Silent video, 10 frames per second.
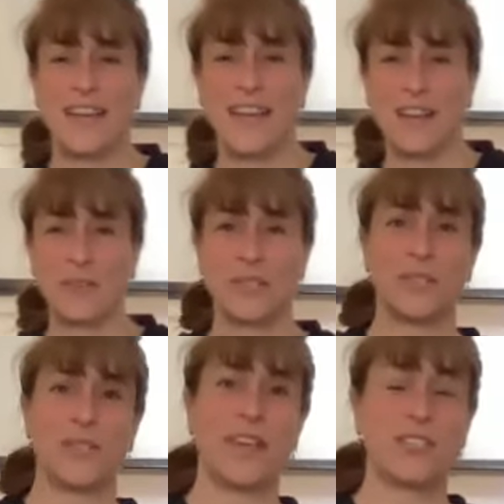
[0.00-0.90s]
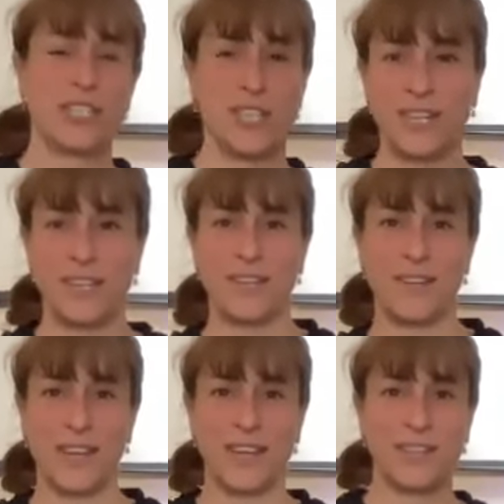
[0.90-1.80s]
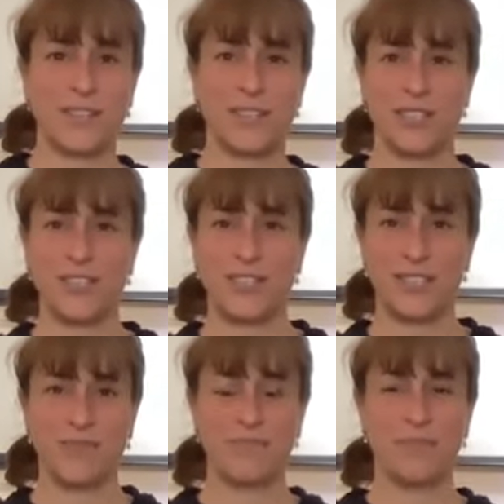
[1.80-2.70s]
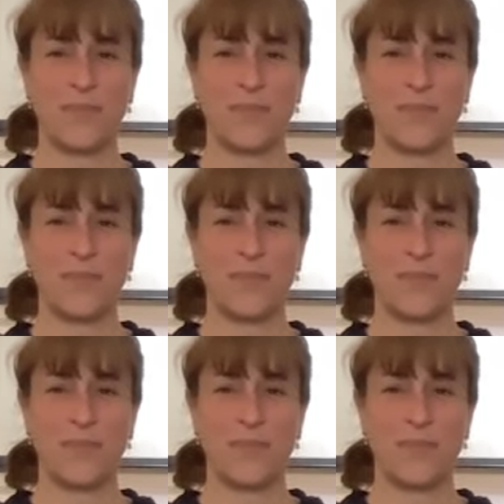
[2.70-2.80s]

according to the Ashtanga yoga tradition,